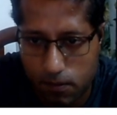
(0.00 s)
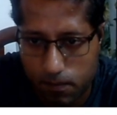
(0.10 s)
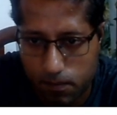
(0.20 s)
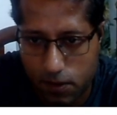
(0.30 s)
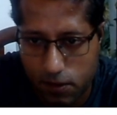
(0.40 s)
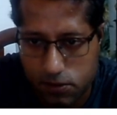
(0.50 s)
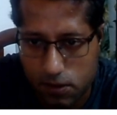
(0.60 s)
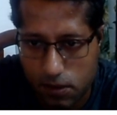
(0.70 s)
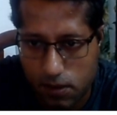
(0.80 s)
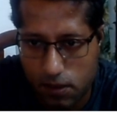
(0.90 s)
plus
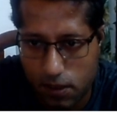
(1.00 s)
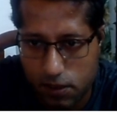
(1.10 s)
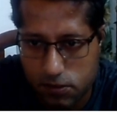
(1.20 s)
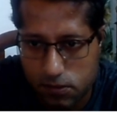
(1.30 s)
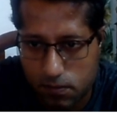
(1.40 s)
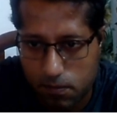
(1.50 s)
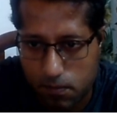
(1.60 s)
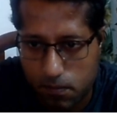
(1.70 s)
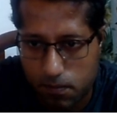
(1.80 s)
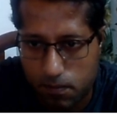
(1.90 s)
x
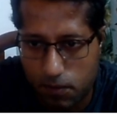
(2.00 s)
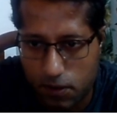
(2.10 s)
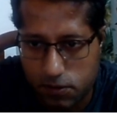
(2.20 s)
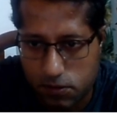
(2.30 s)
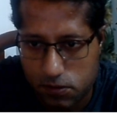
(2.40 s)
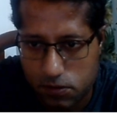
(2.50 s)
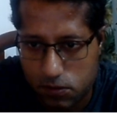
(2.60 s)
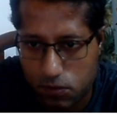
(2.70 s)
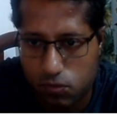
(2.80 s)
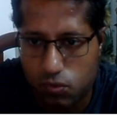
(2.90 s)
plus
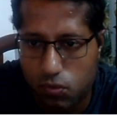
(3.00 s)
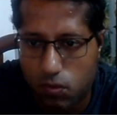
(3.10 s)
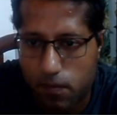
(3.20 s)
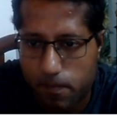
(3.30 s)
2